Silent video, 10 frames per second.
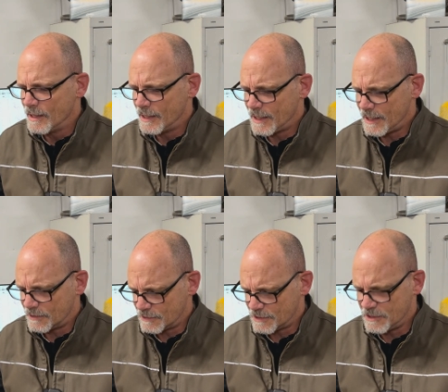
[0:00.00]

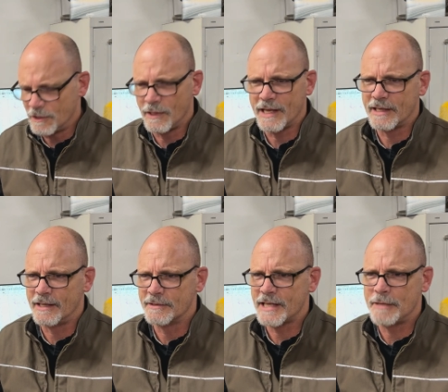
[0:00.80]
Or, you know, like
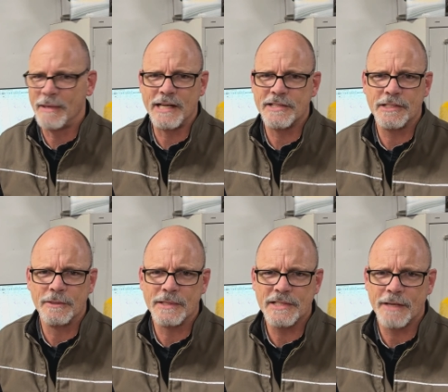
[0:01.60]
a tight bond
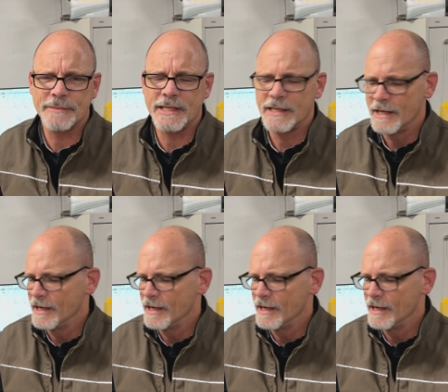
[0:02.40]
two or something.